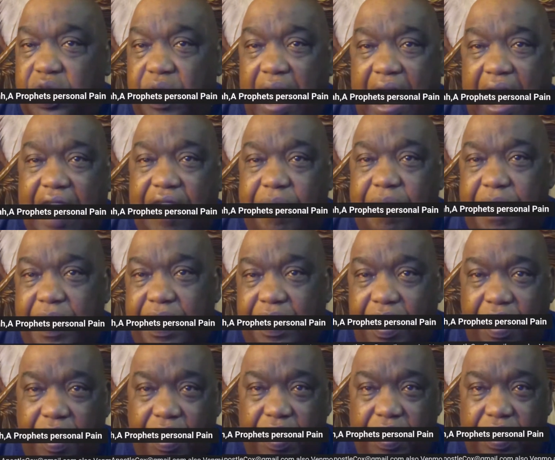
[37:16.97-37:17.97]
you have been
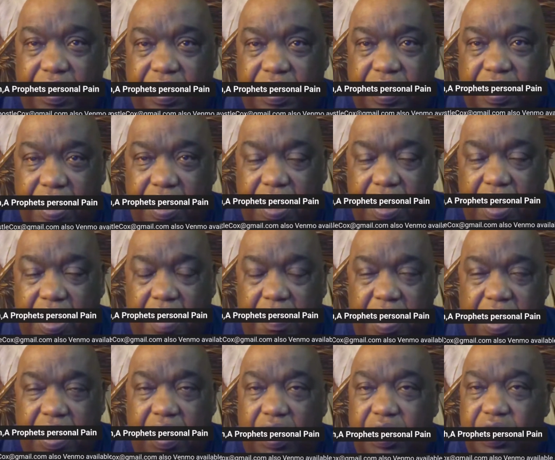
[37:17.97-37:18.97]
hurt,
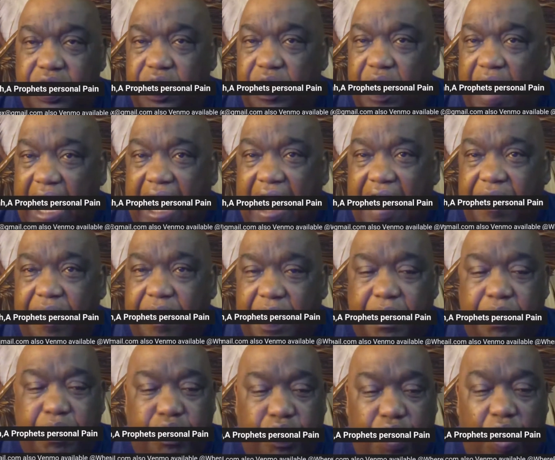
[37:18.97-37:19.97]
because you have
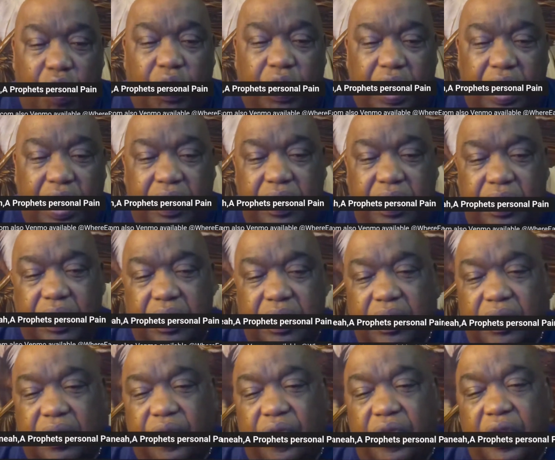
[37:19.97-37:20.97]
been broken.
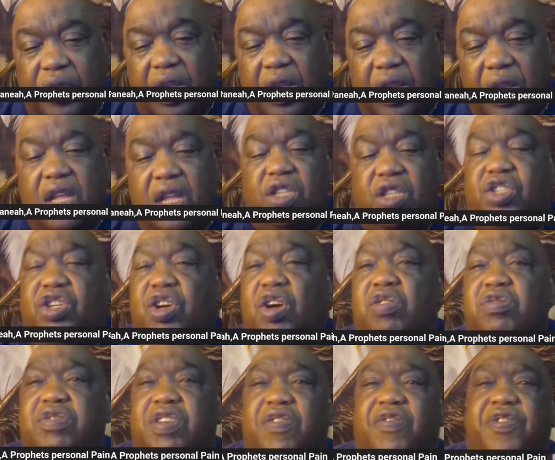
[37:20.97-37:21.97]

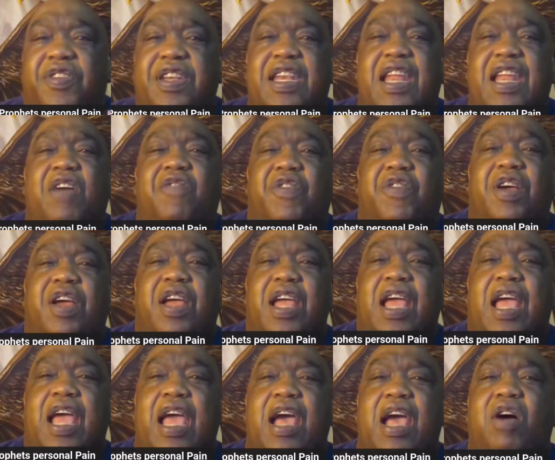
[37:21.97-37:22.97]
Joseph never
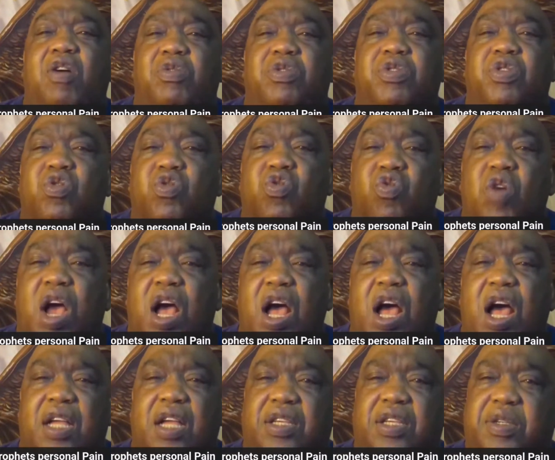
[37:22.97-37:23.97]
held a
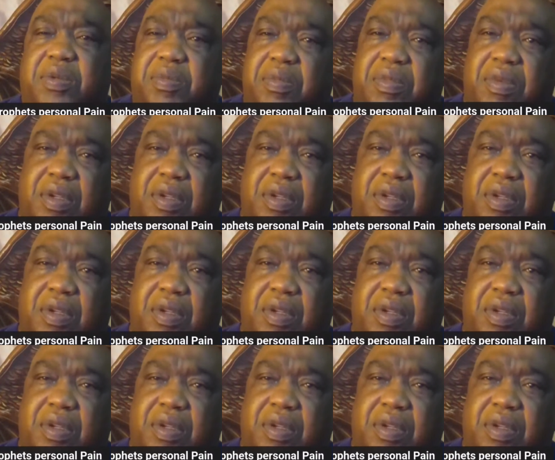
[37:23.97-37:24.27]
grudge.